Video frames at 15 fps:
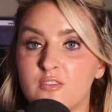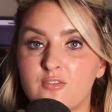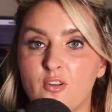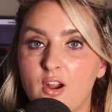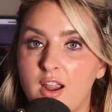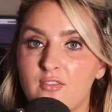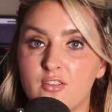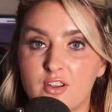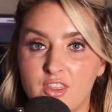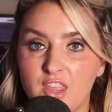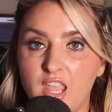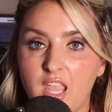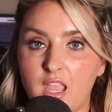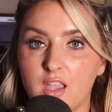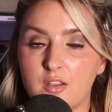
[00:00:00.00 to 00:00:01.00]
forever
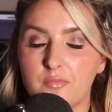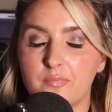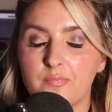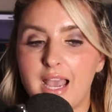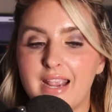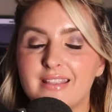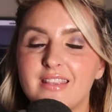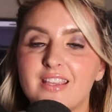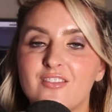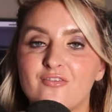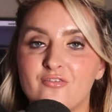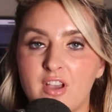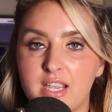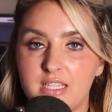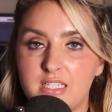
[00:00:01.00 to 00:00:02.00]
thing. I think
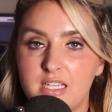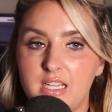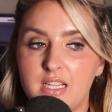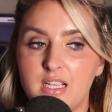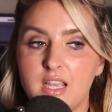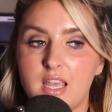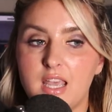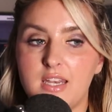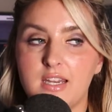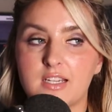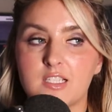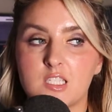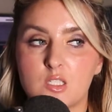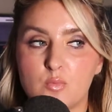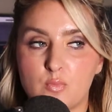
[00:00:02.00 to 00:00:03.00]
finding an
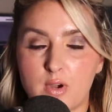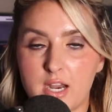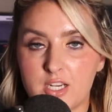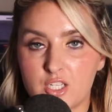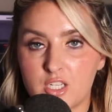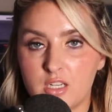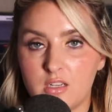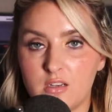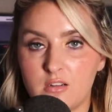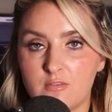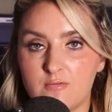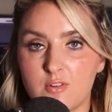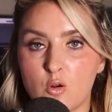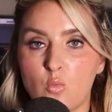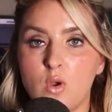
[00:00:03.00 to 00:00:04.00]
expression
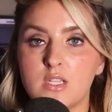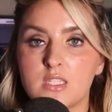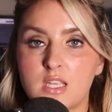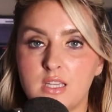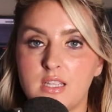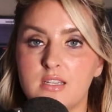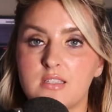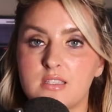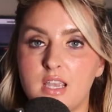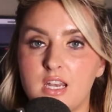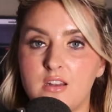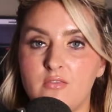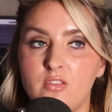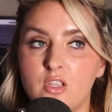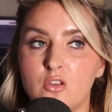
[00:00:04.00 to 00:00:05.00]
for what's on the
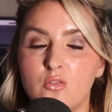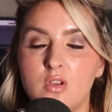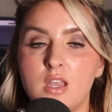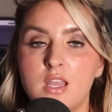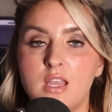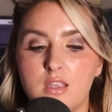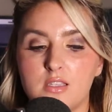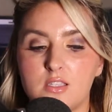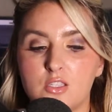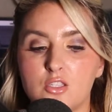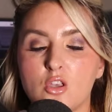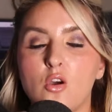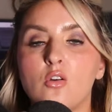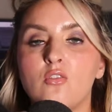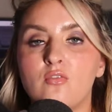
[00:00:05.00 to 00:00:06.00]
inside of you is
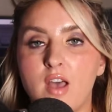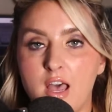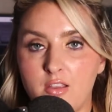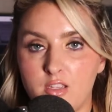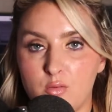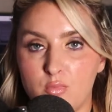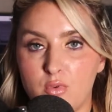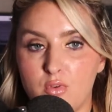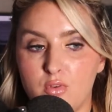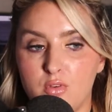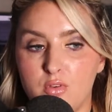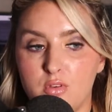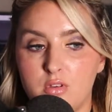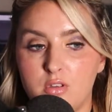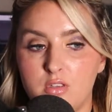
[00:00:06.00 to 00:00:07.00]
so valuable
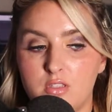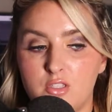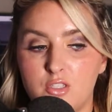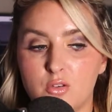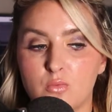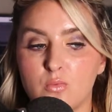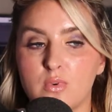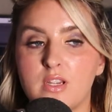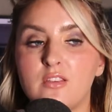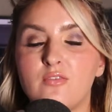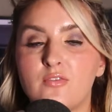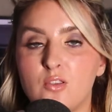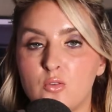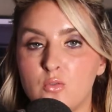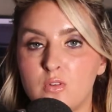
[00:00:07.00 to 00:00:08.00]
to
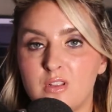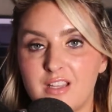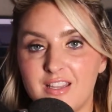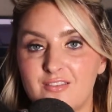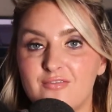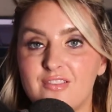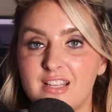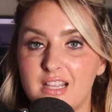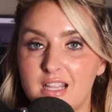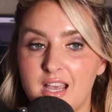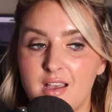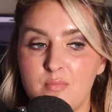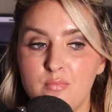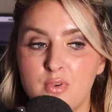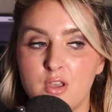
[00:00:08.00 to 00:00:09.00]
refuel and fill
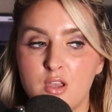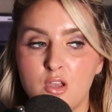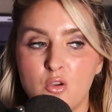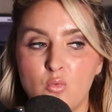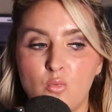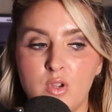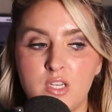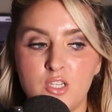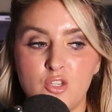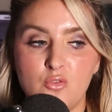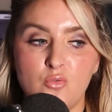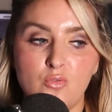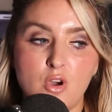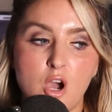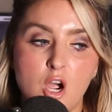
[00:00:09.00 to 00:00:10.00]
up when
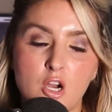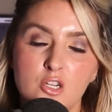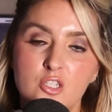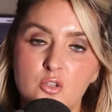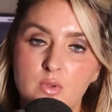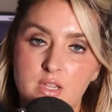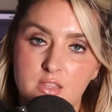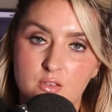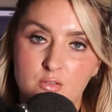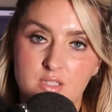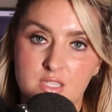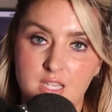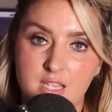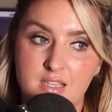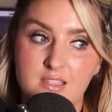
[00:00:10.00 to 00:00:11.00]
you are doing those
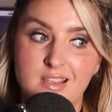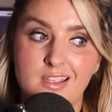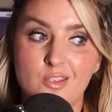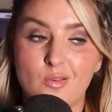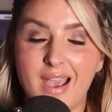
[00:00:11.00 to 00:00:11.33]
things that you